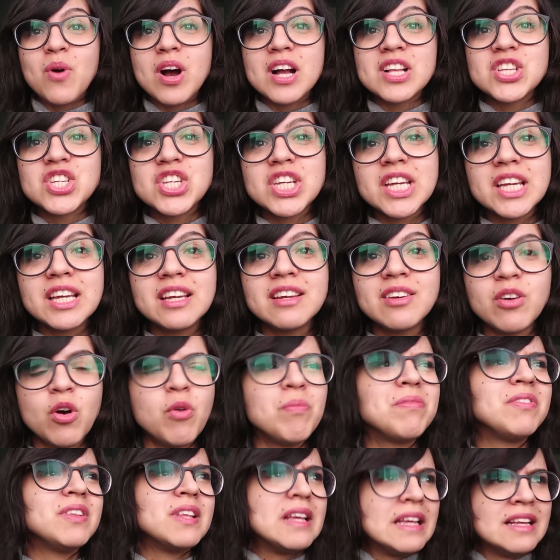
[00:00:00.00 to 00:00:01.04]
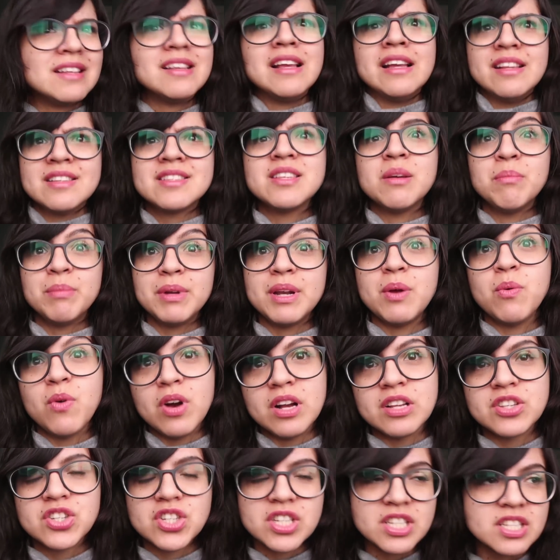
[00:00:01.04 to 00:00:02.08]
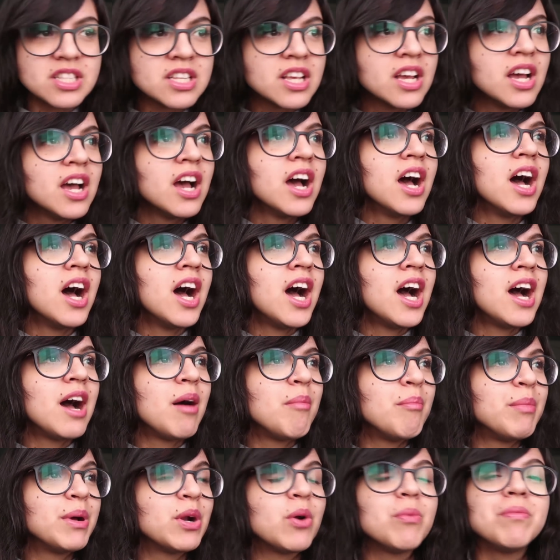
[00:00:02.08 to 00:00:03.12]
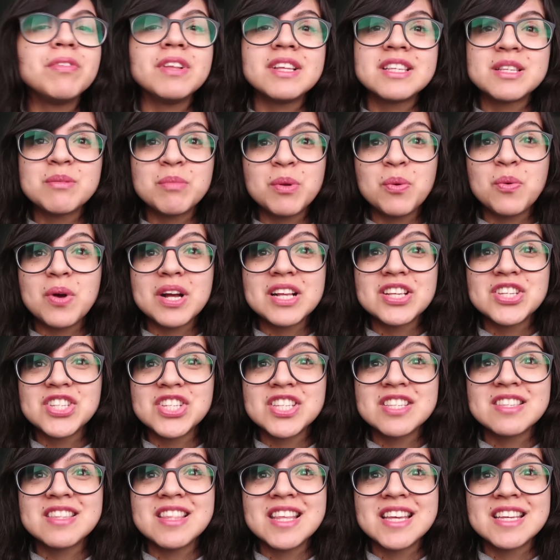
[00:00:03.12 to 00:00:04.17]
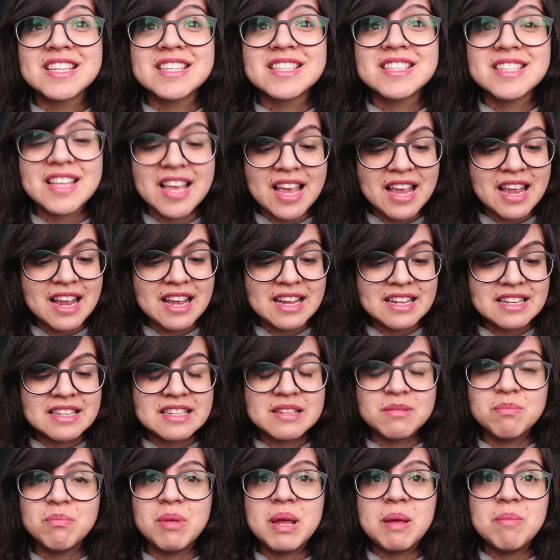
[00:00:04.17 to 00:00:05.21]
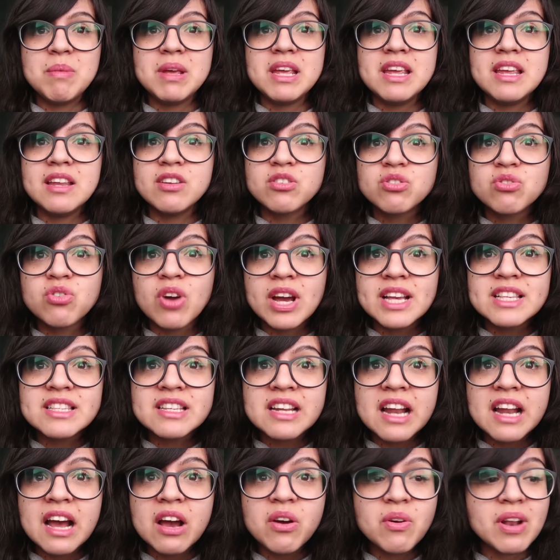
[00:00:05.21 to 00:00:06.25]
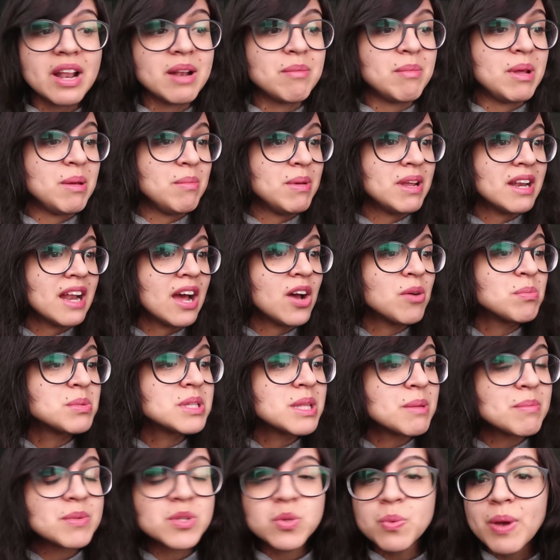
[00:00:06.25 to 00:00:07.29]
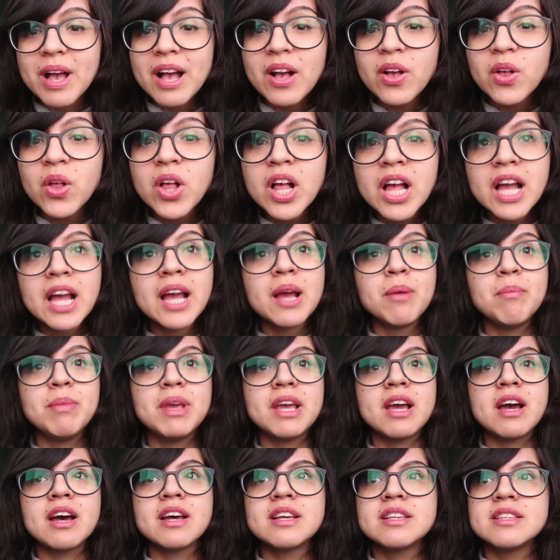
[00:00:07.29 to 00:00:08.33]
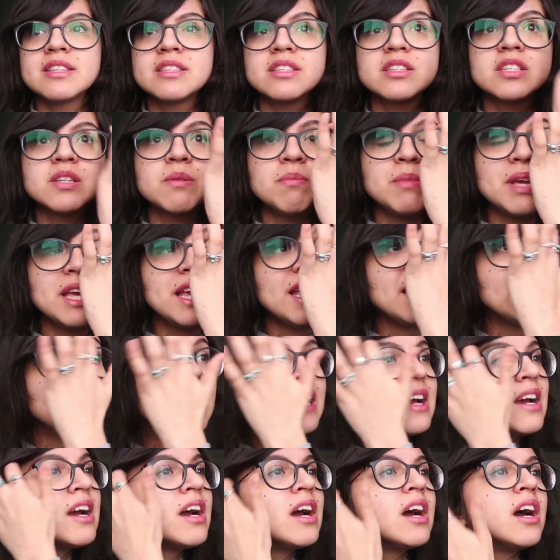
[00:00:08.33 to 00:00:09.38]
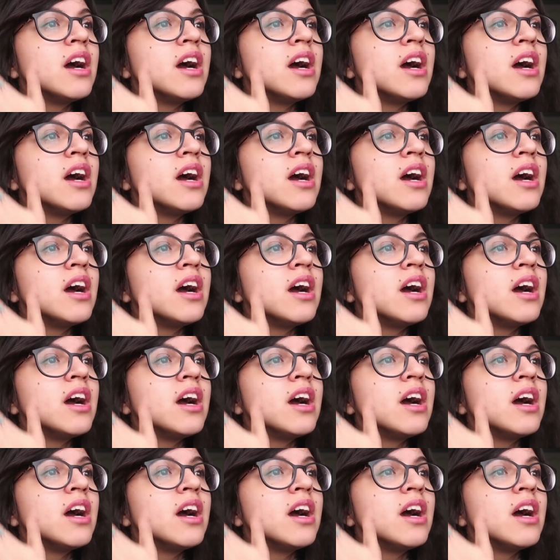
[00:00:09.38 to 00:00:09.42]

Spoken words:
watching, hopefully somebody watches, but hopefully somebody watches this and maybe tries it out and maybe it helps them as well, because to me,